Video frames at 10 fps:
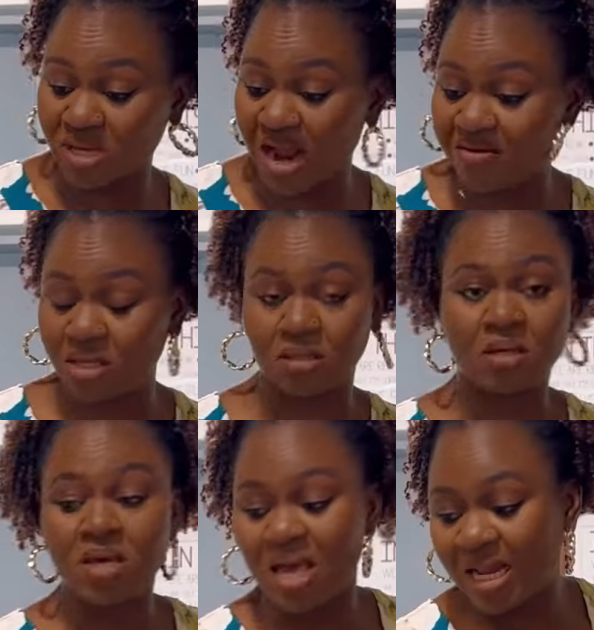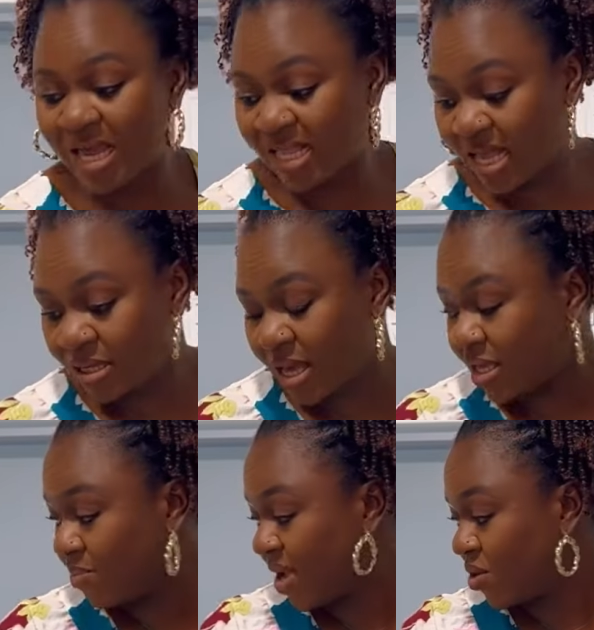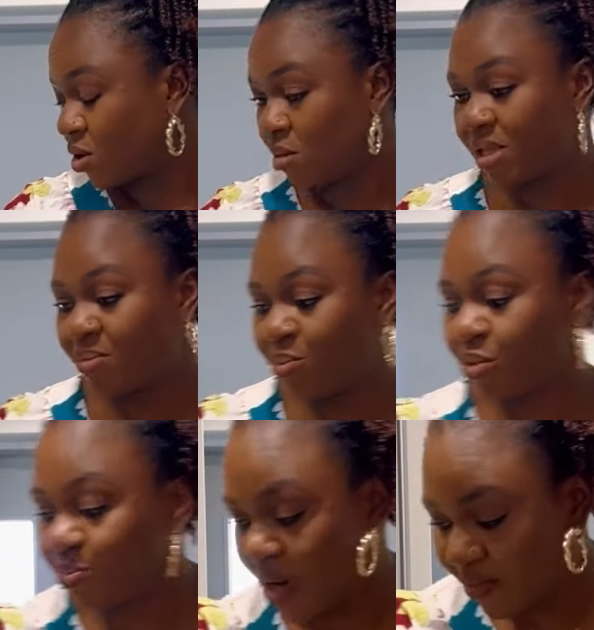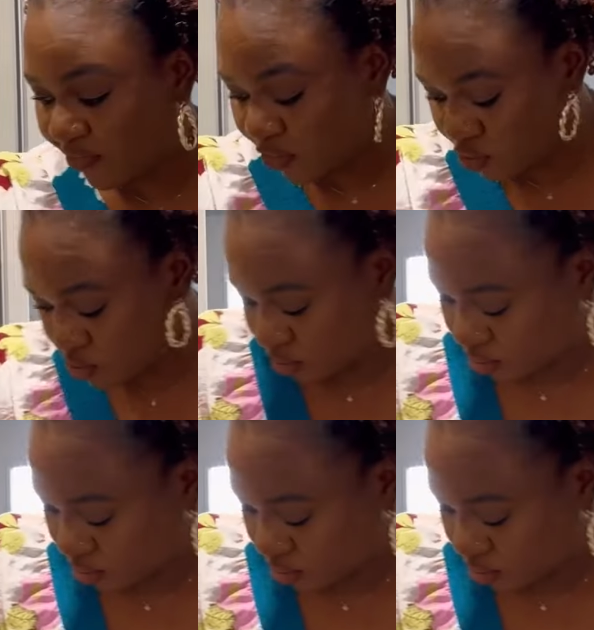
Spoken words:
carry. Eliana, Emmanuel, come, let me put balm for you.